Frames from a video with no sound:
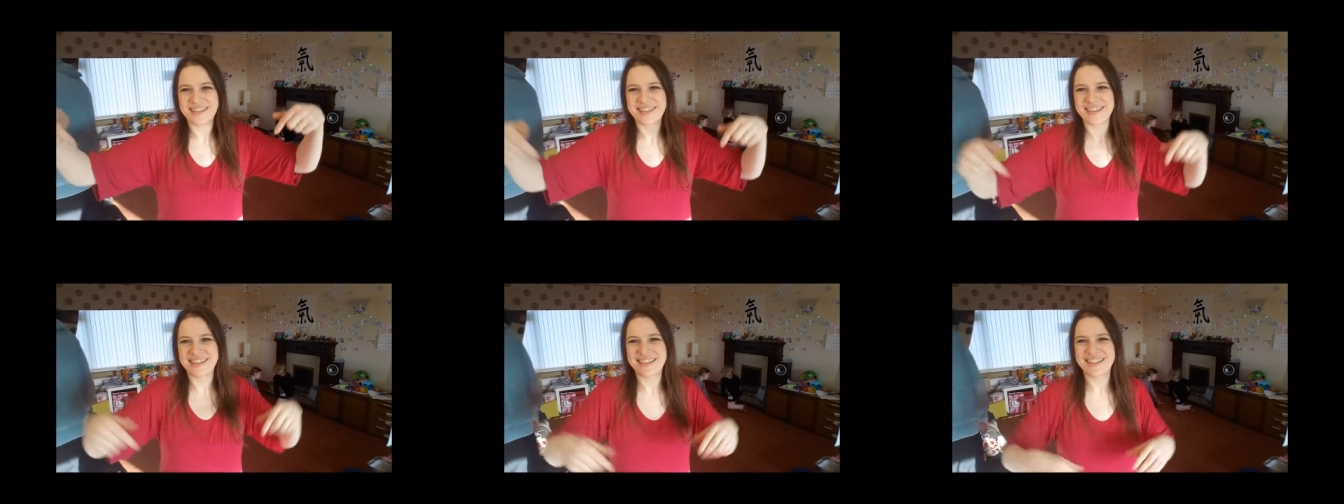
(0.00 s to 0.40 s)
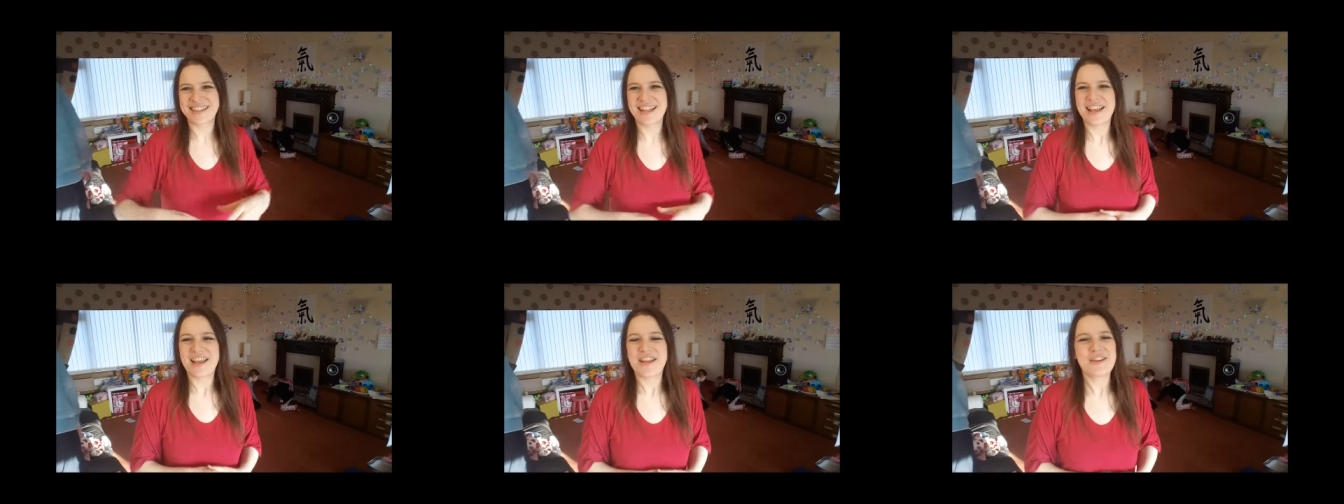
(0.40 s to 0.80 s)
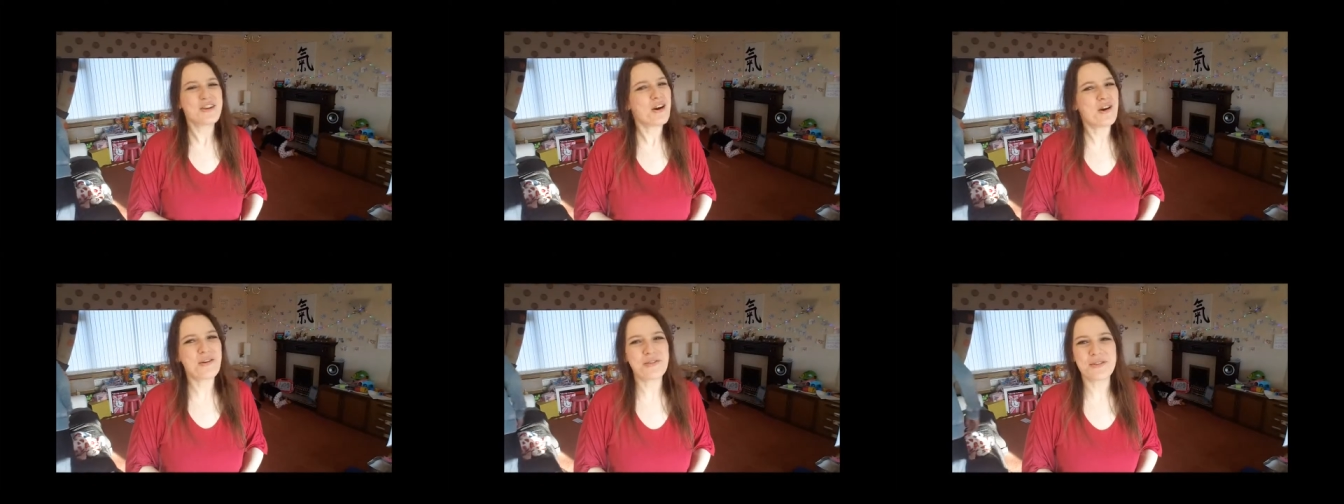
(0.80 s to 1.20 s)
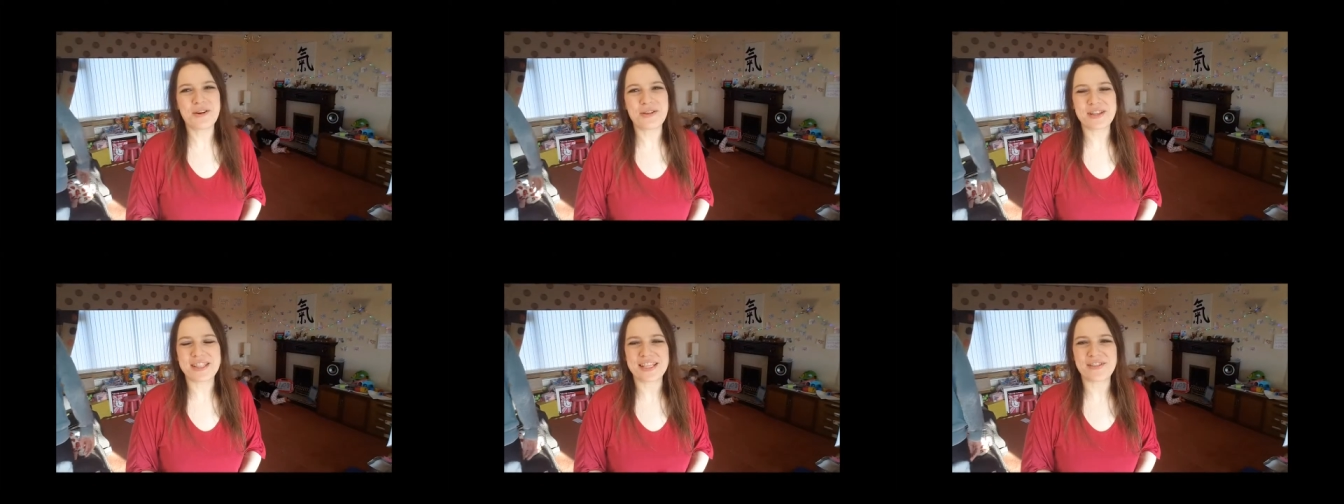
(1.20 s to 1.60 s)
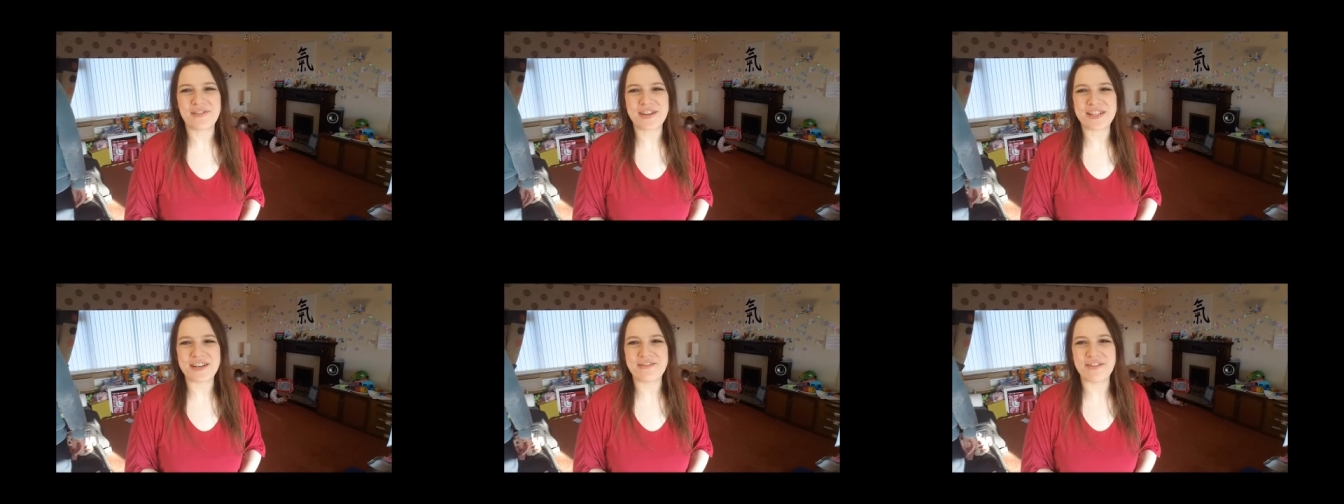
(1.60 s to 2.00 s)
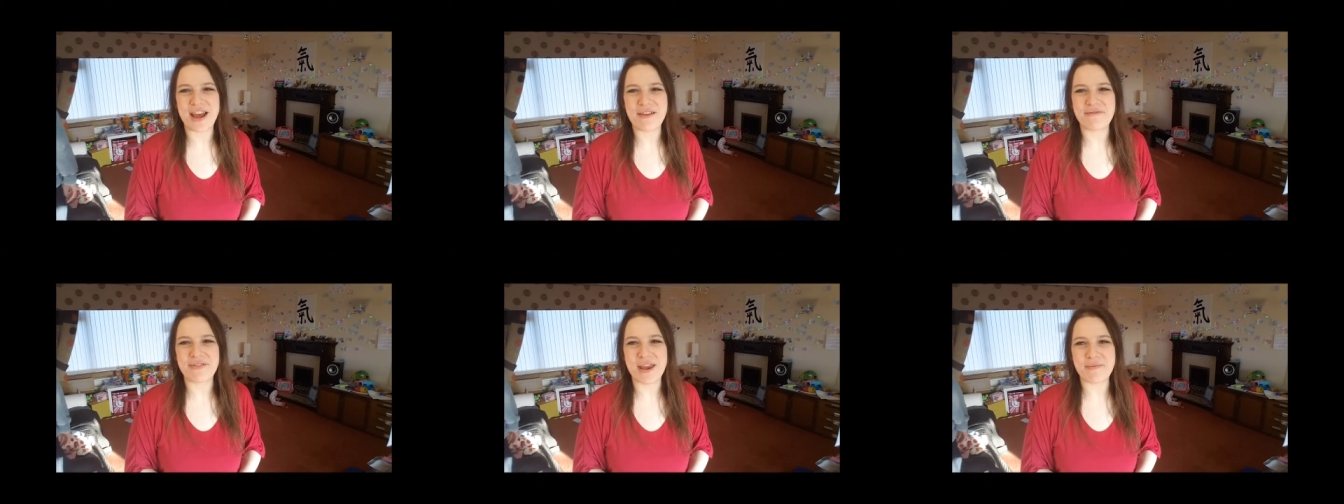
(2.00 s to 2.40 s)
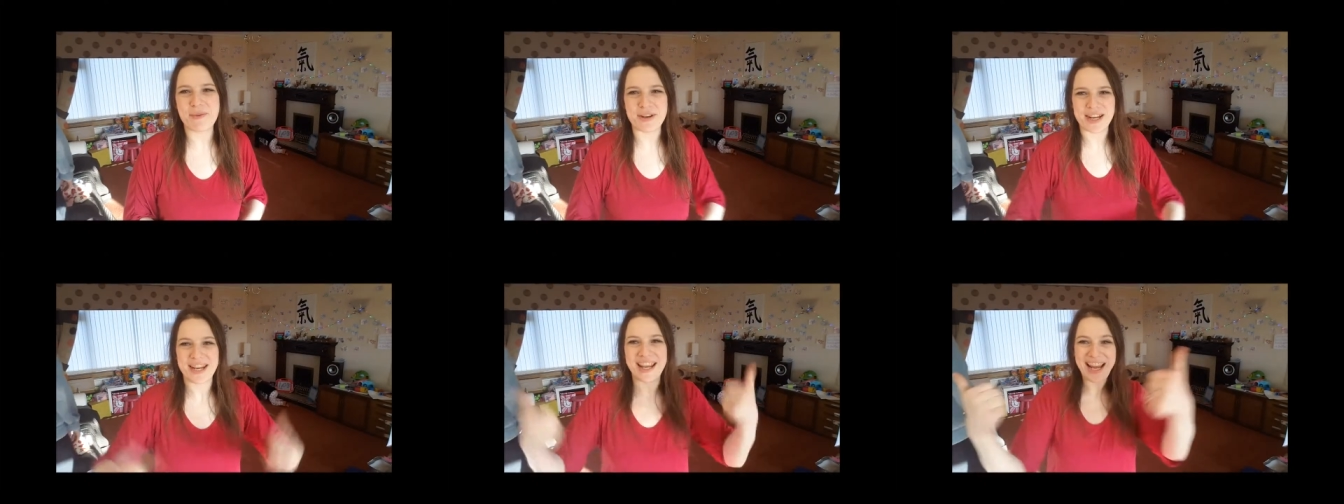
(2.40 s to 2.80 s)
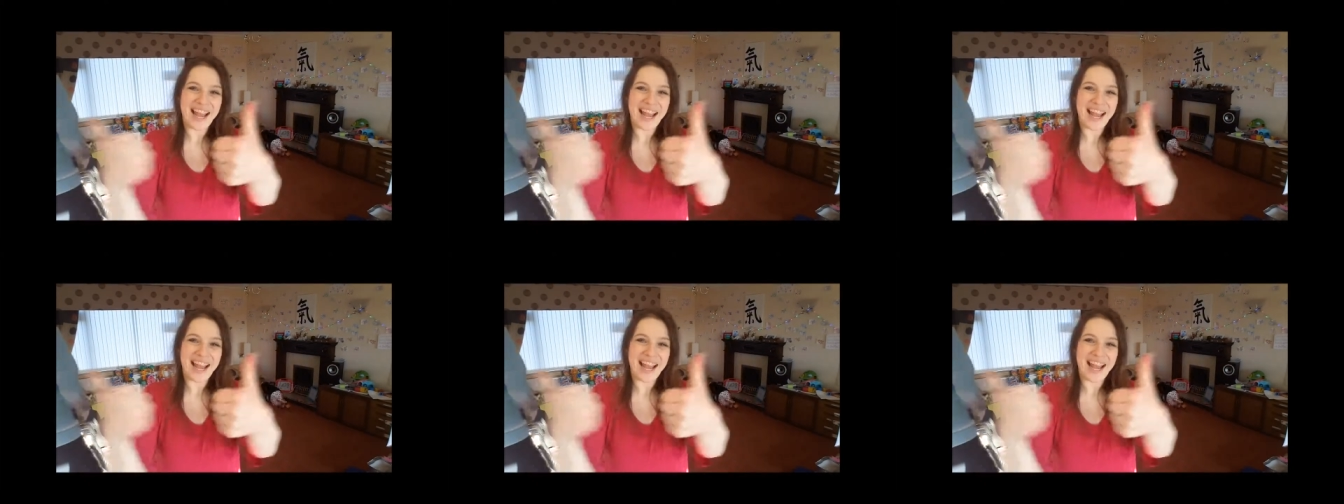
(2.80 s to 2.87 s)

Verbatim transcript: at all. Really. No, no, this is Fit and Fab February.